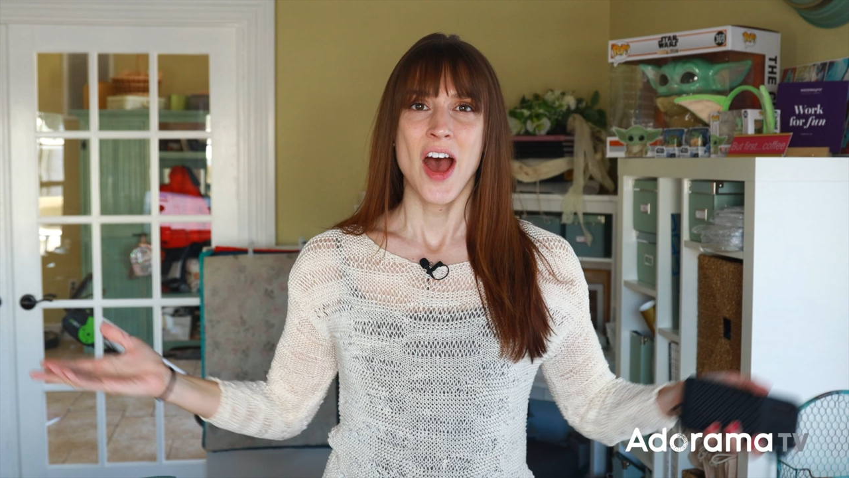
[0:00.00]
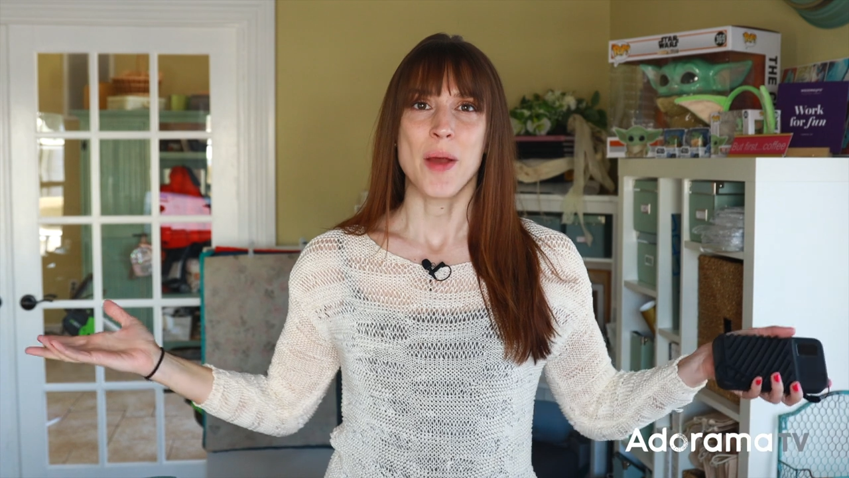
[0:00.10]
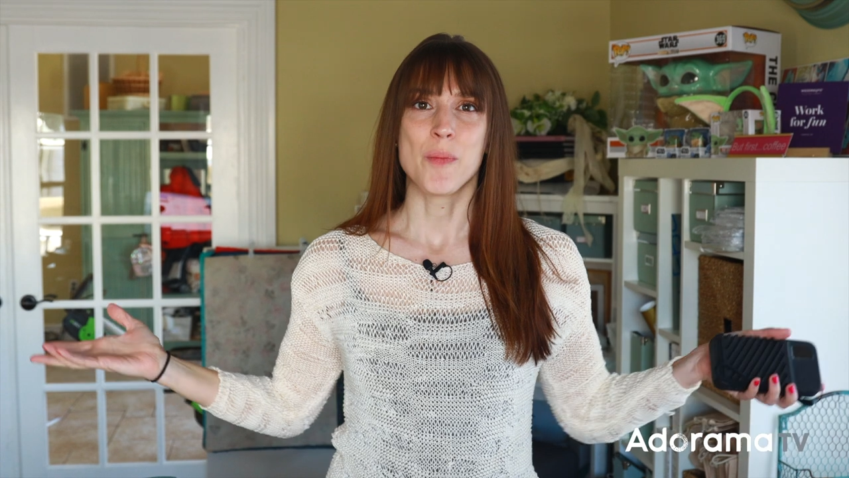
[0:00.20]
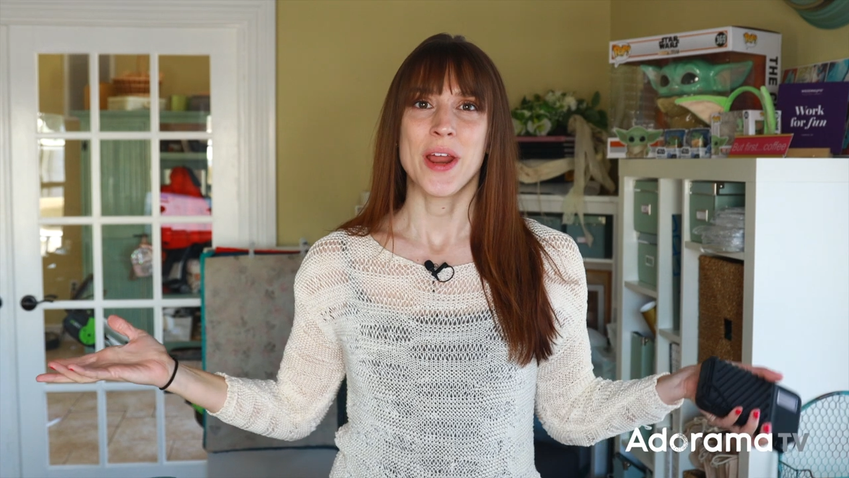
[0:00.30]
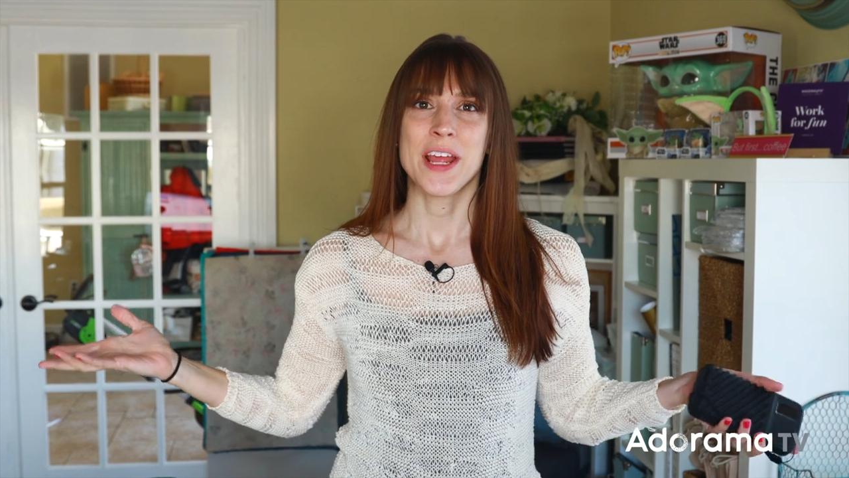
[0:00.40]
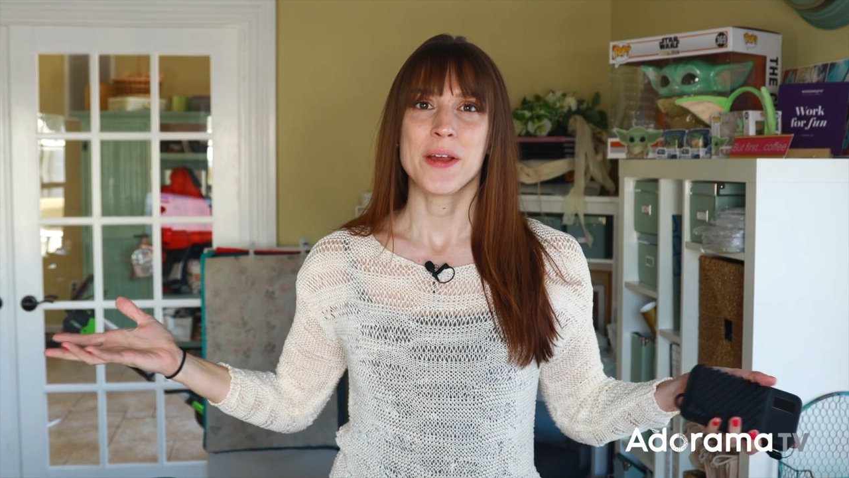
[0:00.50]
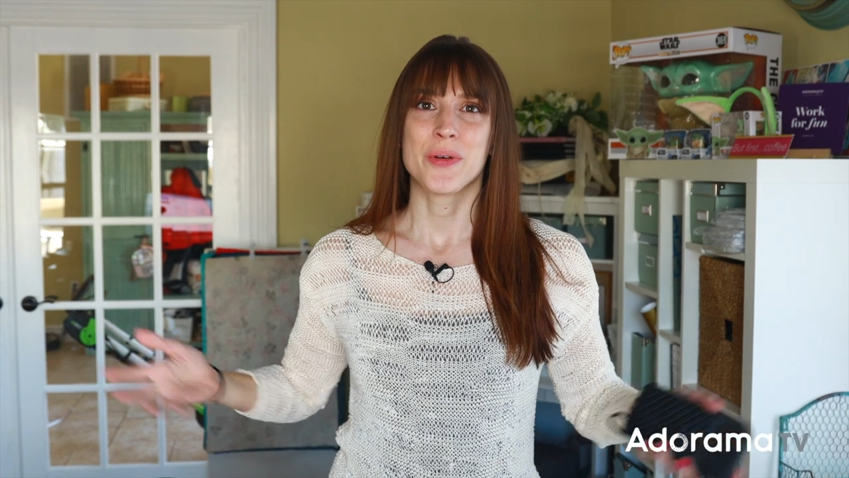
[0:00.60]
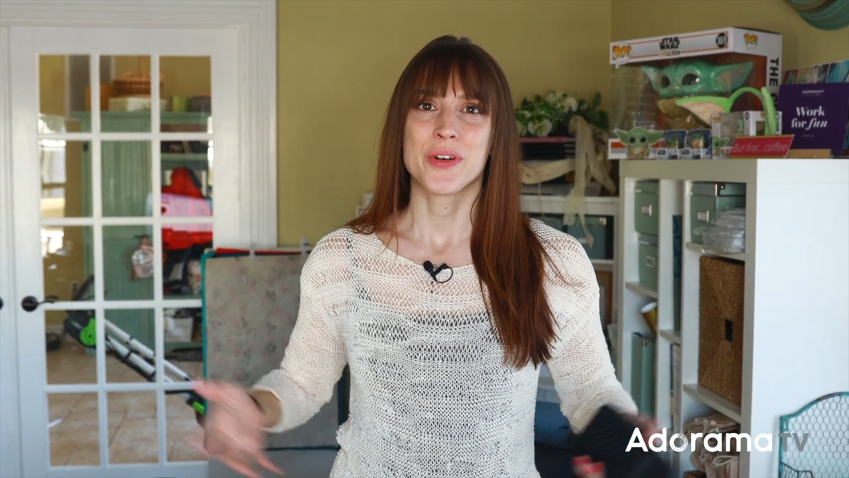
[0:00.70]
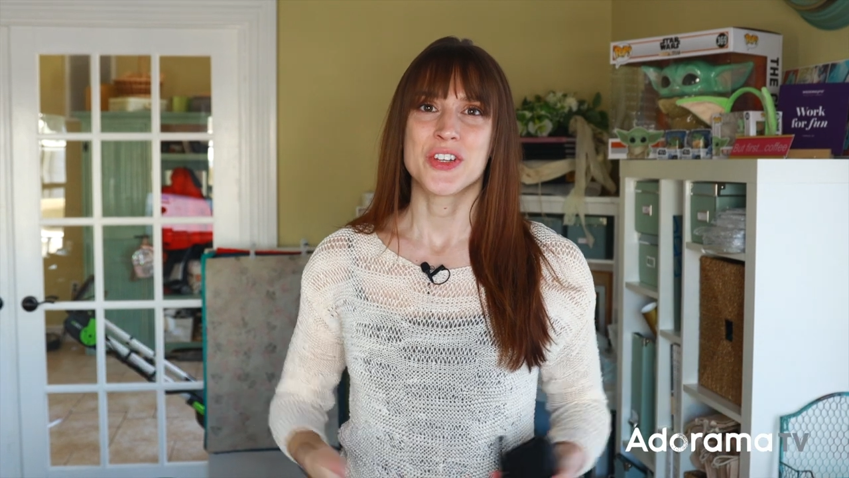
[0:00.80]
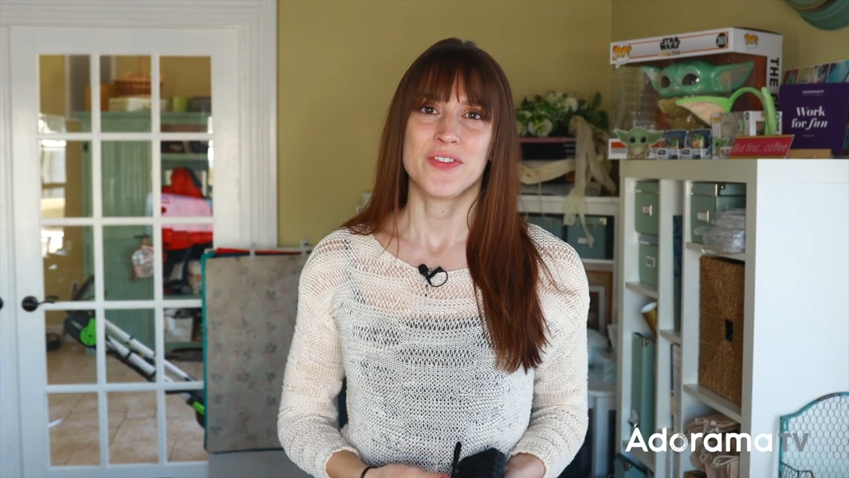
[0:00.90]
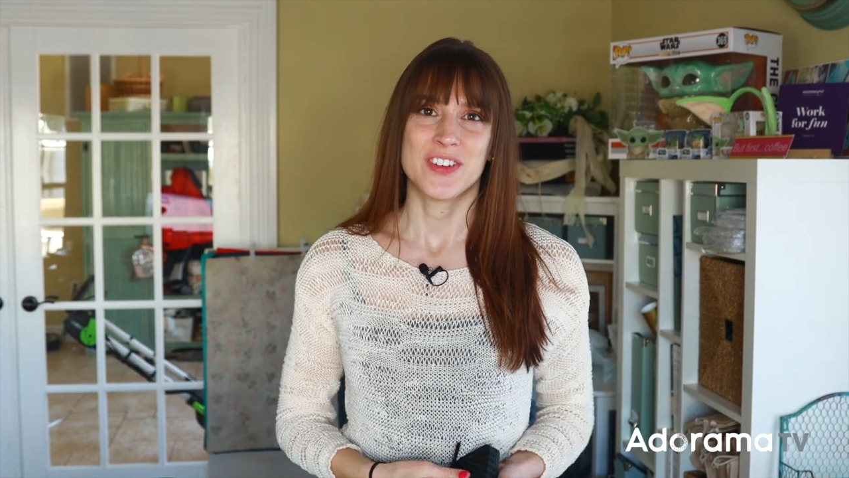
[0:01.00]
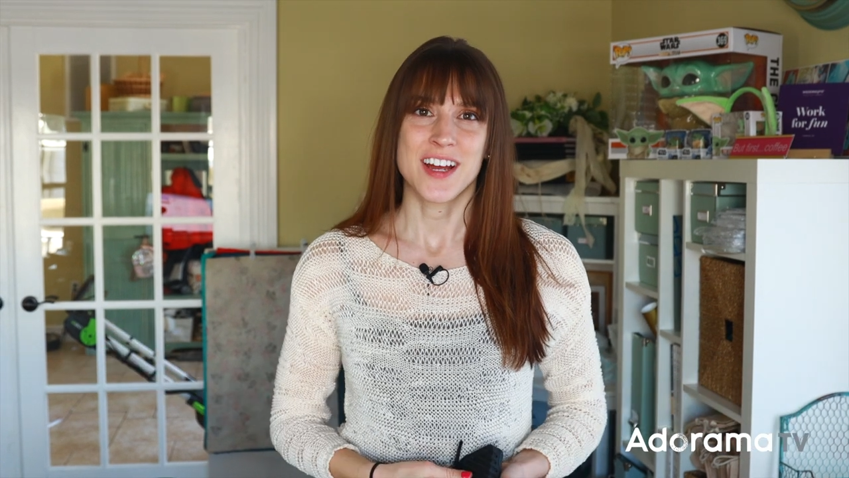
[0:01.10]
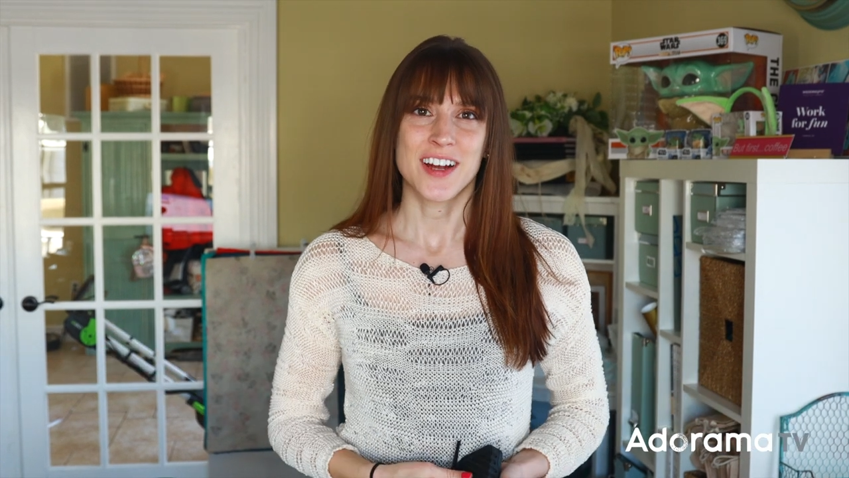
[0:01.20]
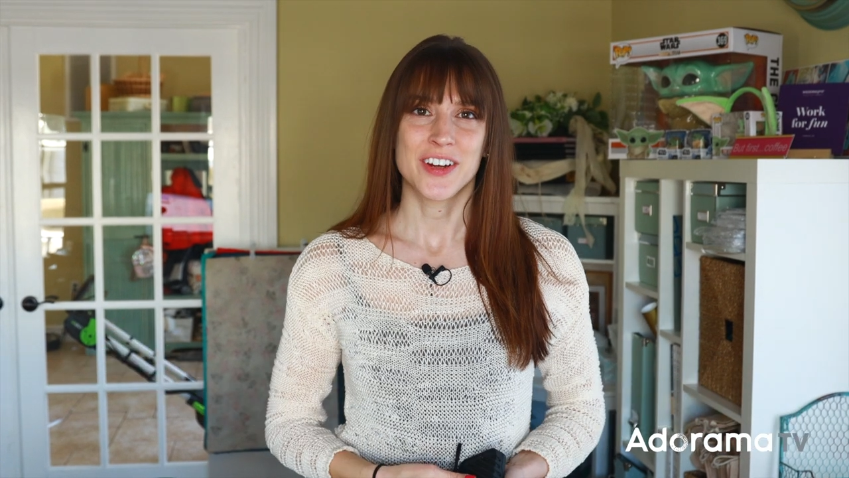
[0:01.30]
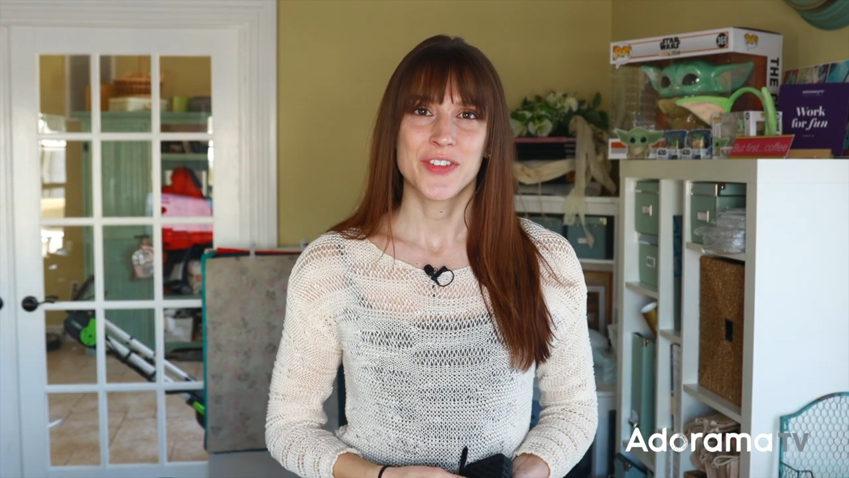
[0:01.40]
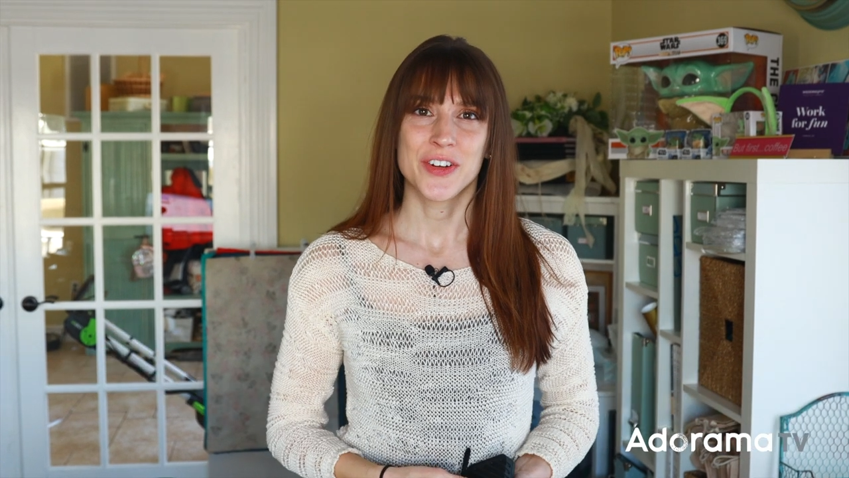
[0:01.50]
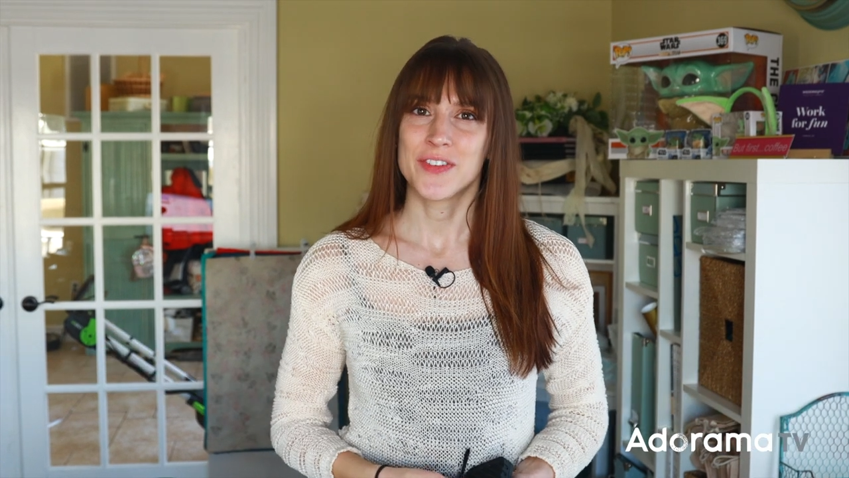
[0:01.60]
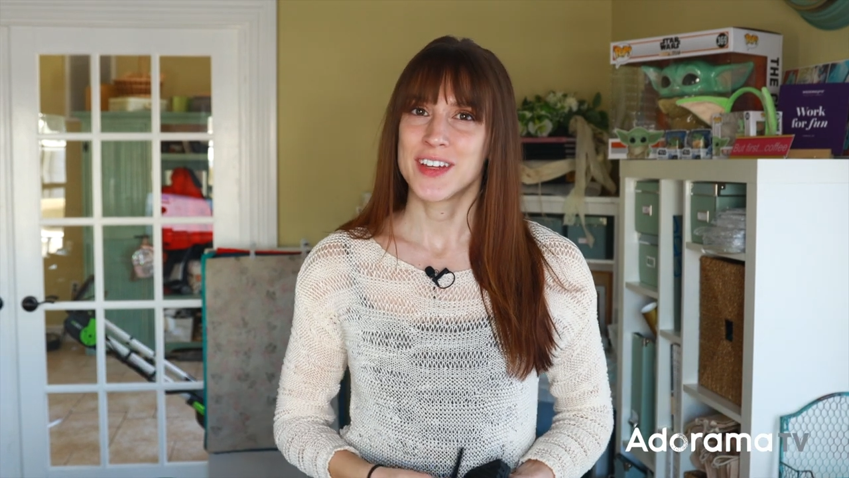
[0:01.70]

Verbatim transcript: I'm wedding and portrait photographer